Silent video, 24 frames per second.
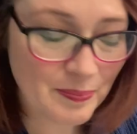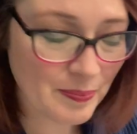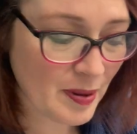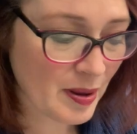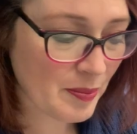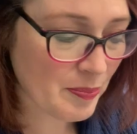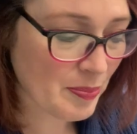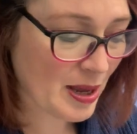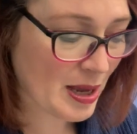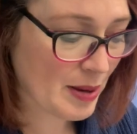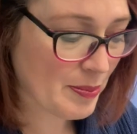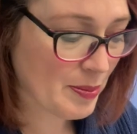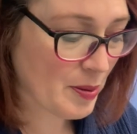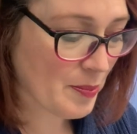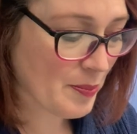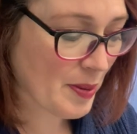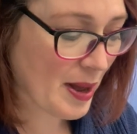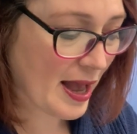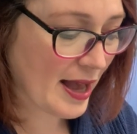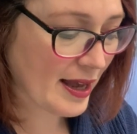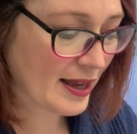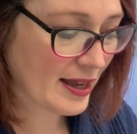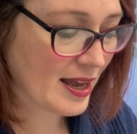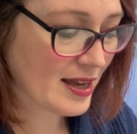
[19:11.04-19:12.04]
paper
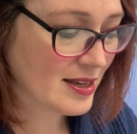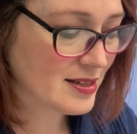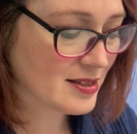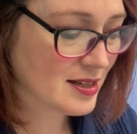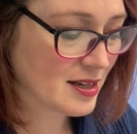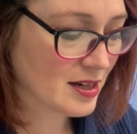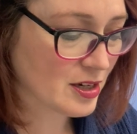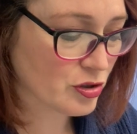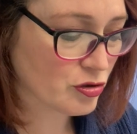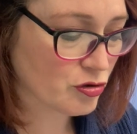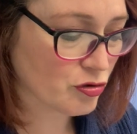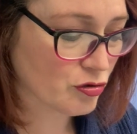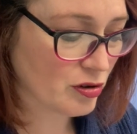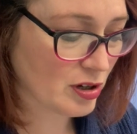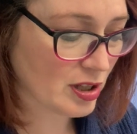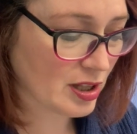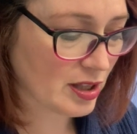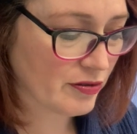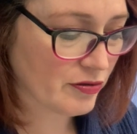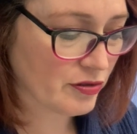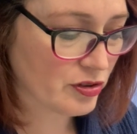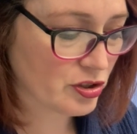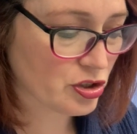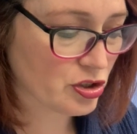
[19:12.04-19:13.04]
packets, and it's really
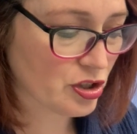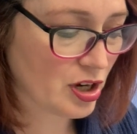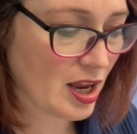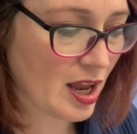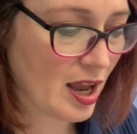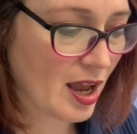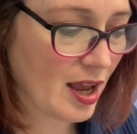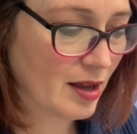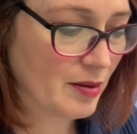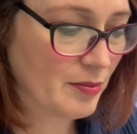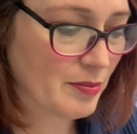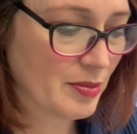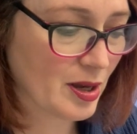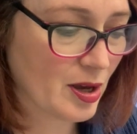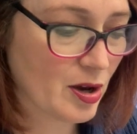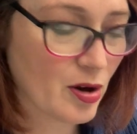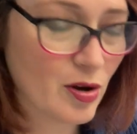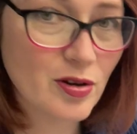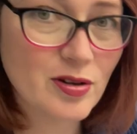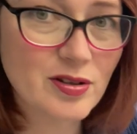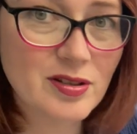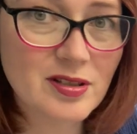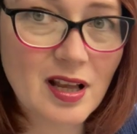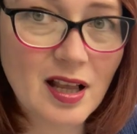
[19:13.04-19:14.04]
frustrating
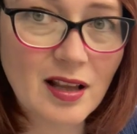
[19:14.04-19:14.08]
because